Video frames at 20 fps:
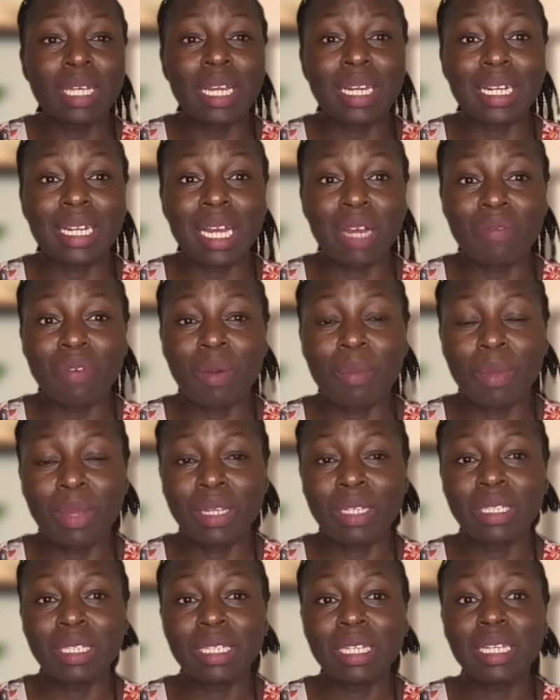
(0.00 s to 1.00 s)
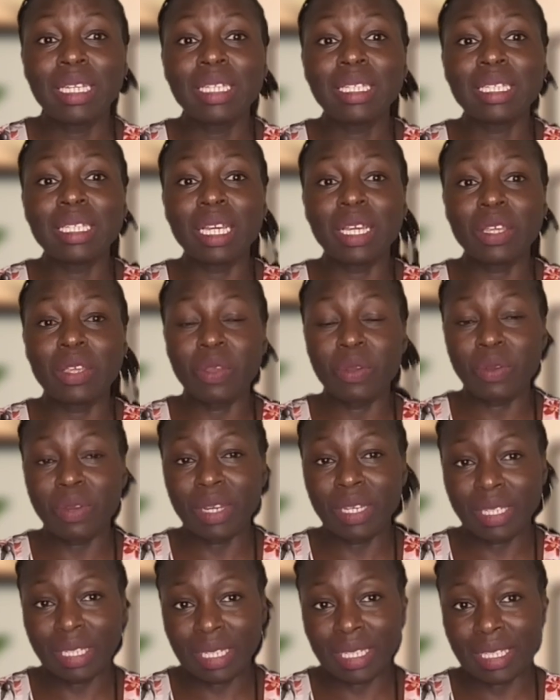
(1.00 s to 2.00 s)
are government
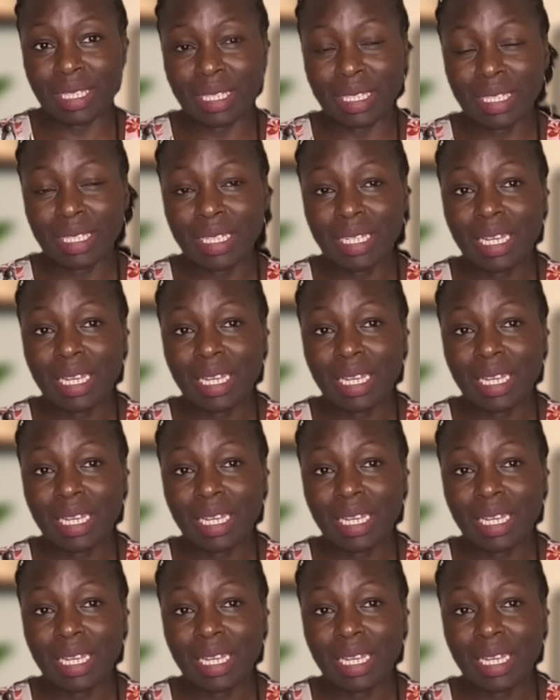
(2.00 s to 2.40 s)
securities?